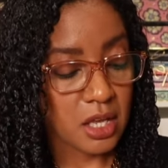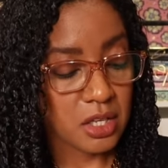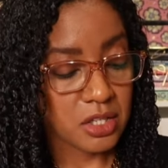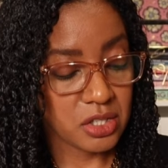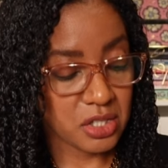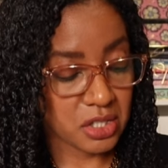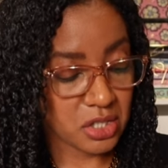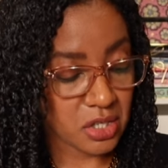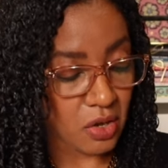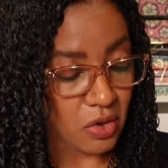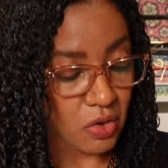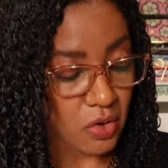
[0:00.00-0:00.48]

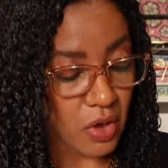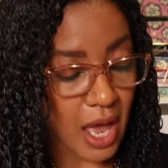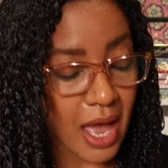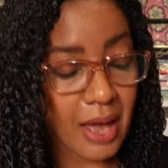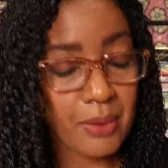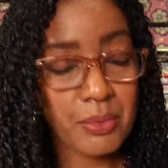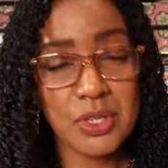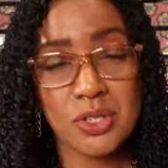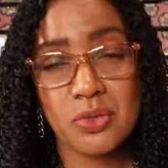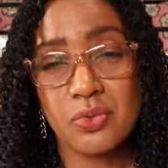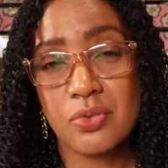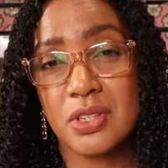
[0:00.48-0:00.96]
So
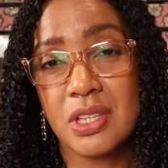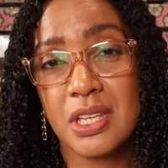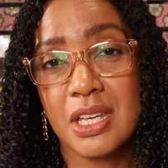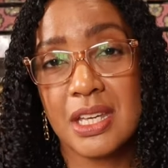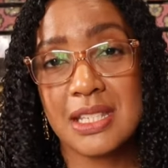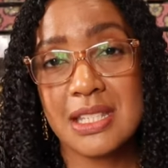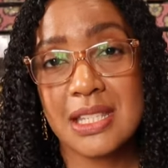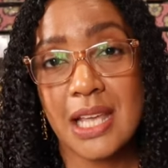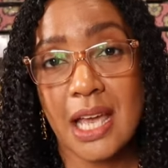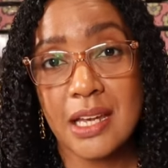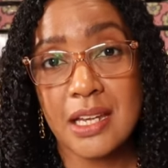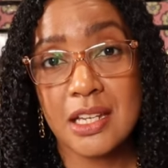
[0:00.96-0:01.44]
I was really
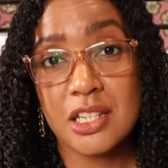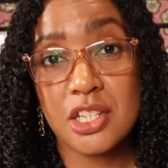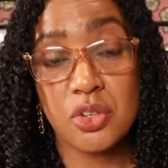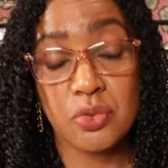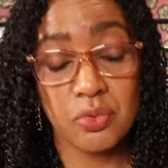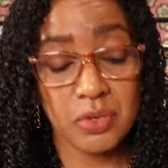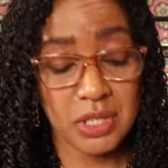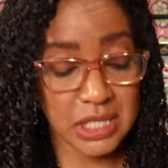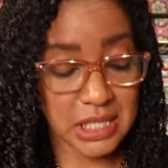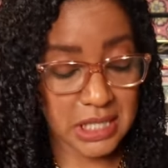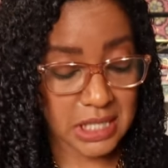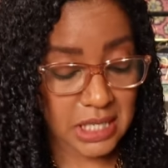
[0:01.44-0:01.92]
excited
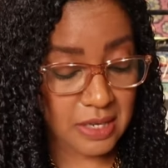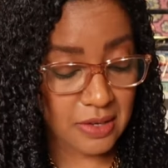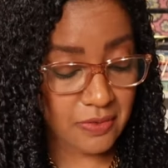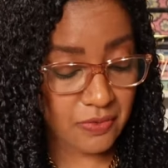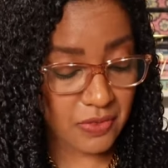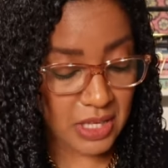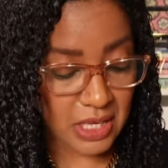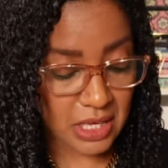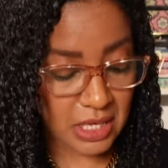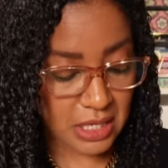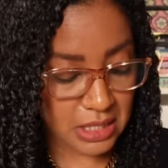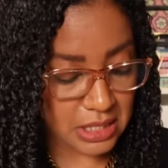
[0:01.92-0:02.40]
to
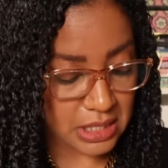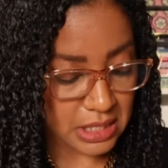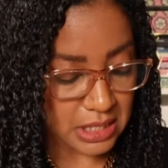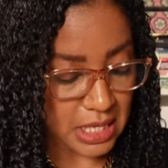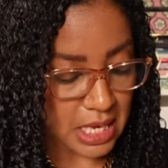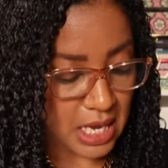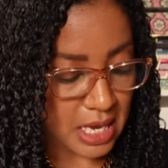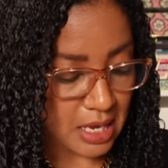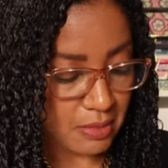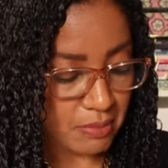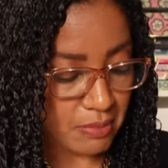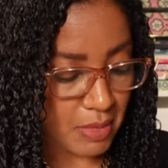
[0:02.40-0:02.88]
receive these
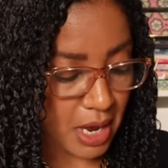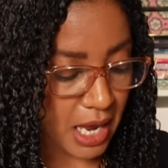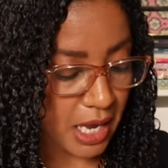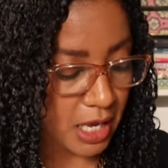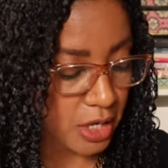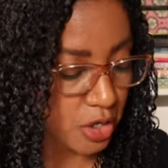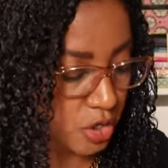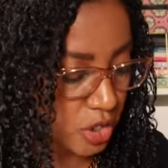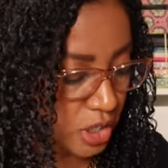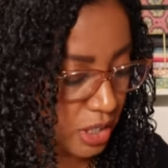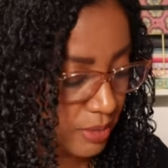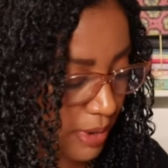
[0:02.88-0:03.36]
in my
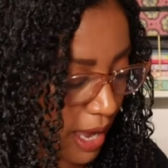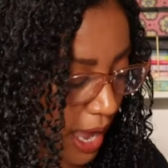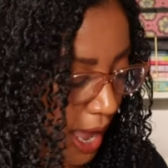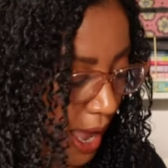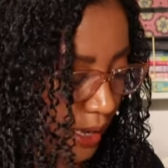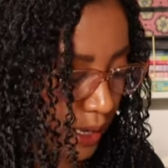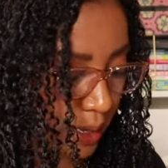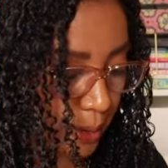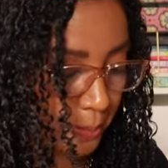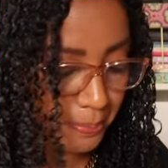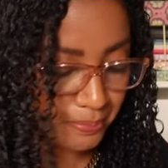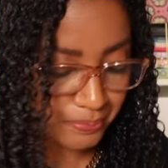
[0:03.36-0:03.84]
goodie bag.